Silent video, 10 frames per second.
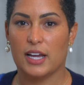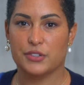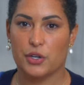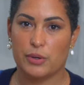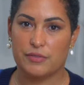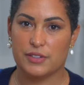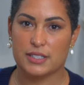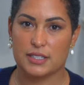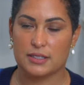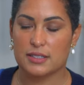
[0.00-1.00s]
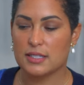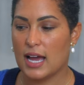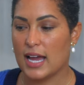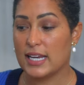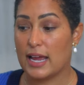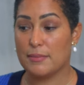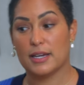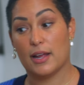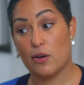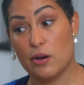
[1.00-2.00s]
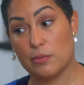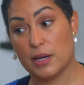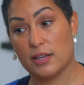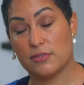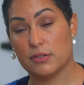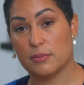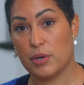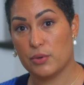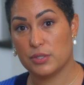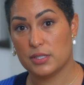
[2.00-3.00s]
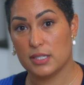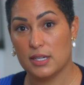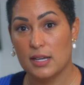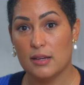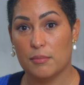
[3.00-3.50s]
I show what fits inside. I mean, I hope I've posted